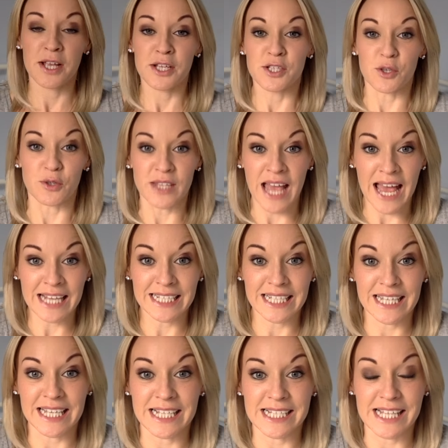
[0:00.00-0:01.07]
So that
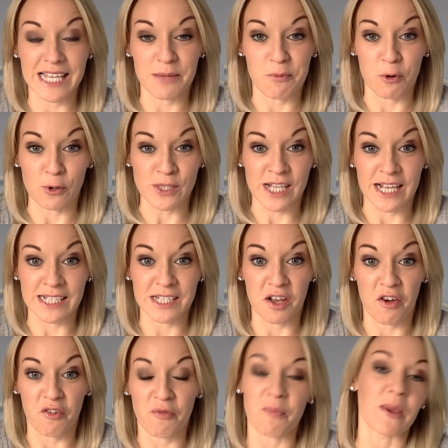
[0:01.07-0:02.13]
is in the process
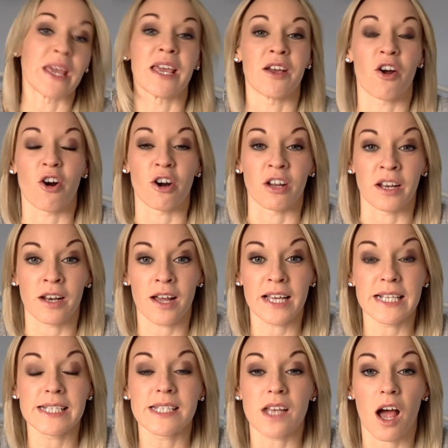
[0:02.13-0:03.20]
of being
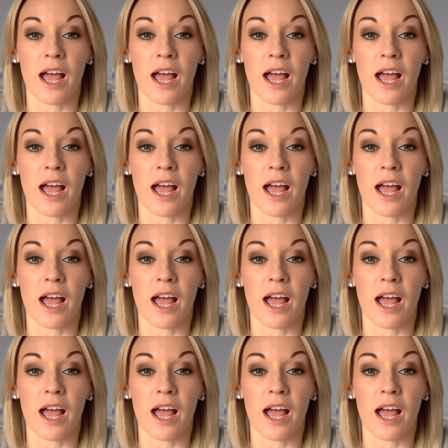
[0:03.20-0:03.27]
organised.